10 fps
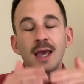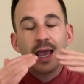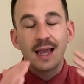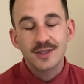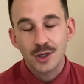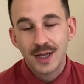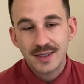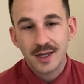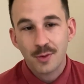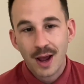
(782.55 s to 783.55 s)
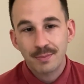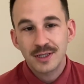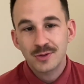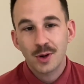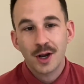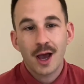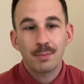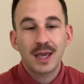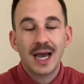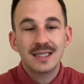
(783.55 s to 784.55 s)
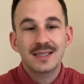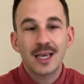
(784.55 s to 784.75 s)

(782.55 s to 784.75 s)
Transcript: And so that's going to wrap this one up. Guys, thank